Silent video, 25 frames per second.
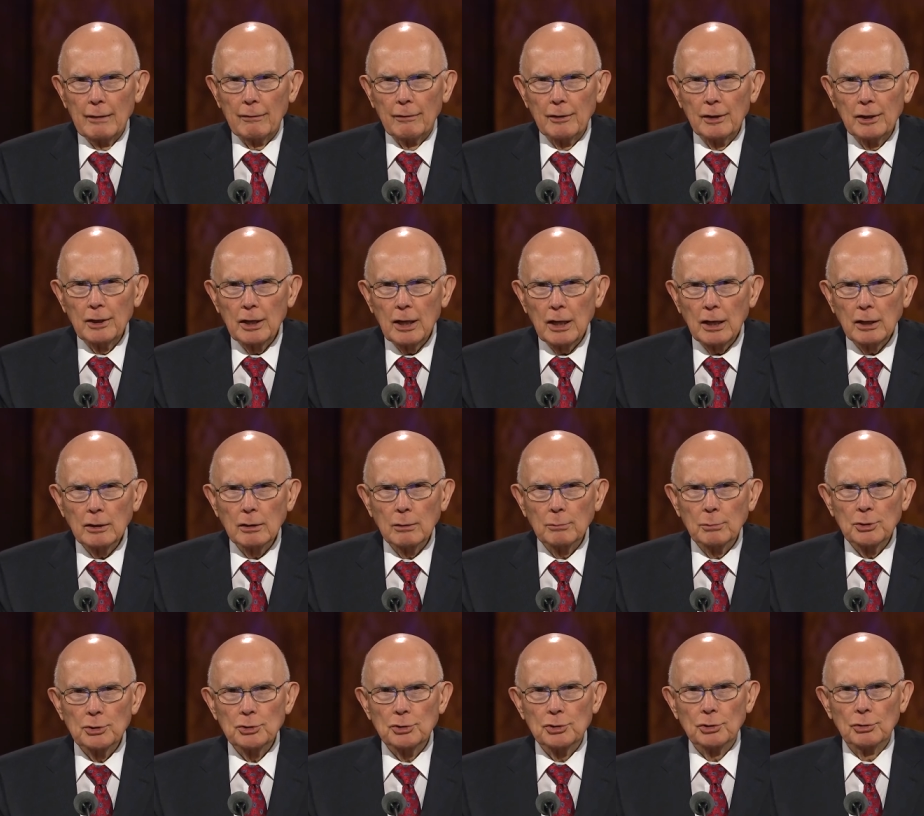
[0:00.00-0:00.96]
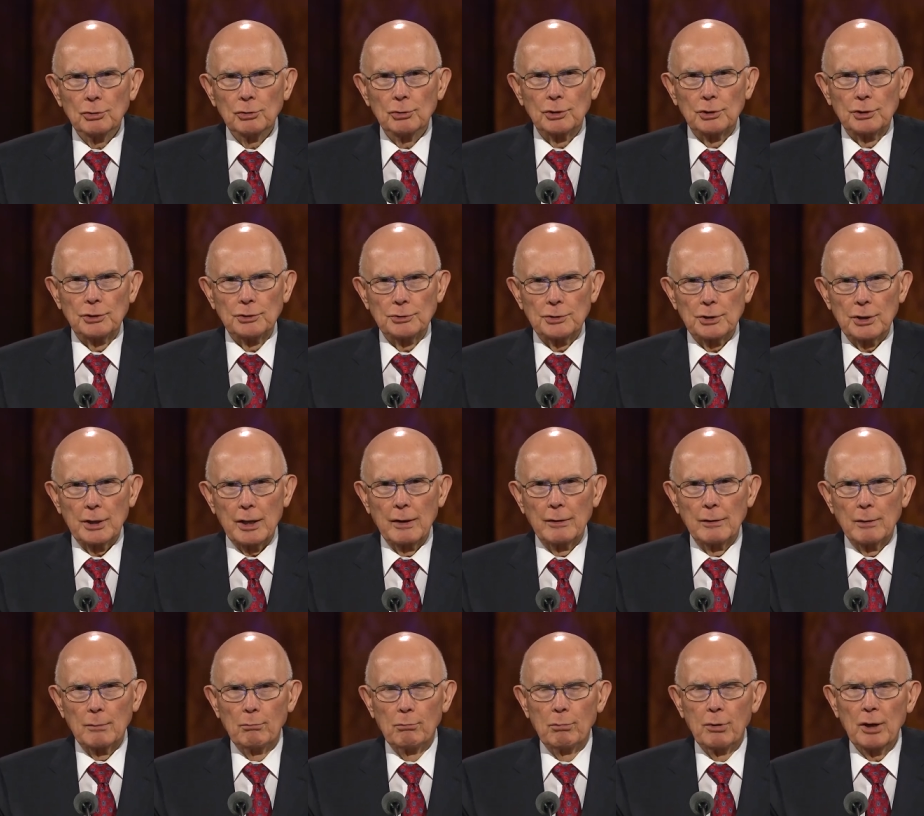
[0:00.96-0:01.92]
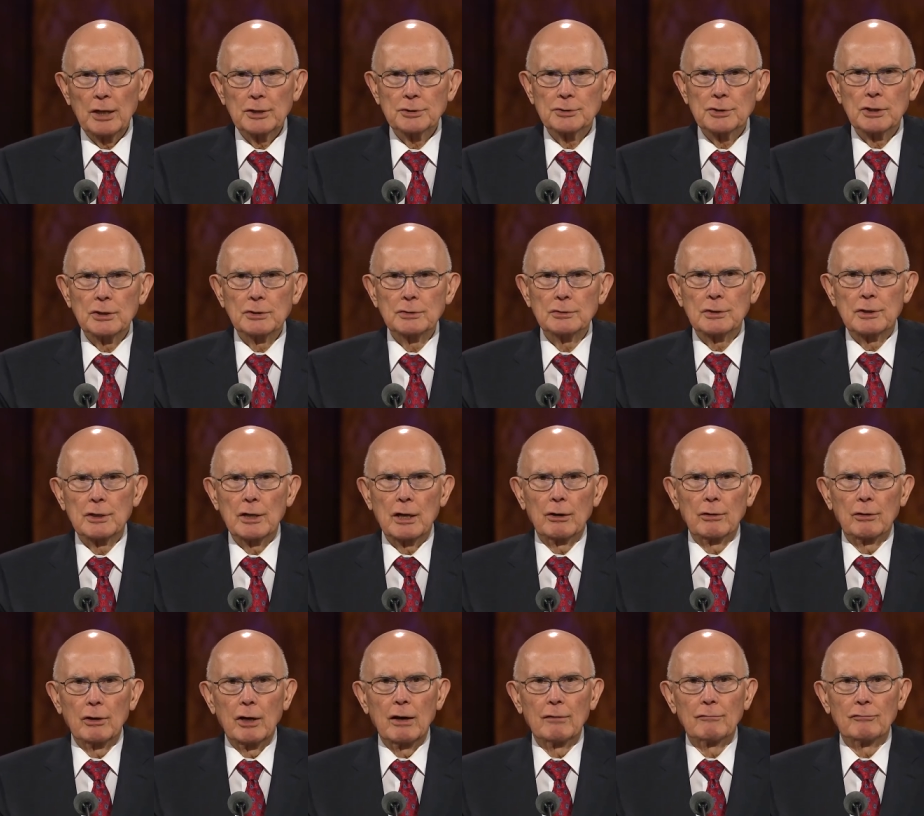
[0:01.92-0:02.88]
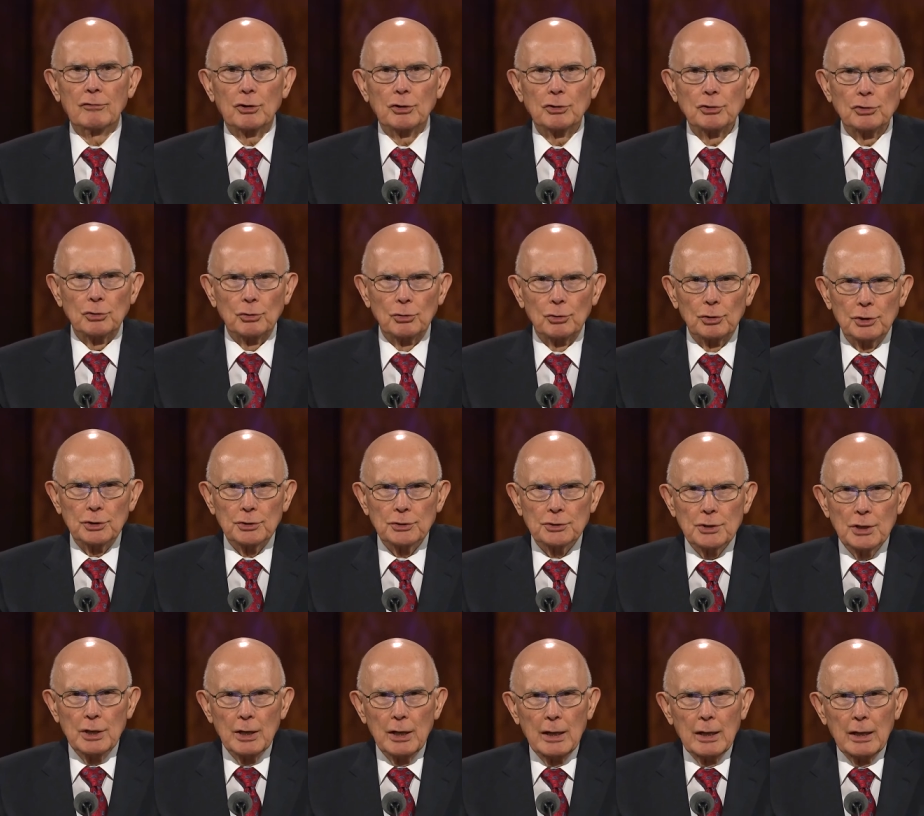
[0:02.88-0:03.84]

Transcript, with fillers: The kingdom is yours, and the blessings thereof are yours,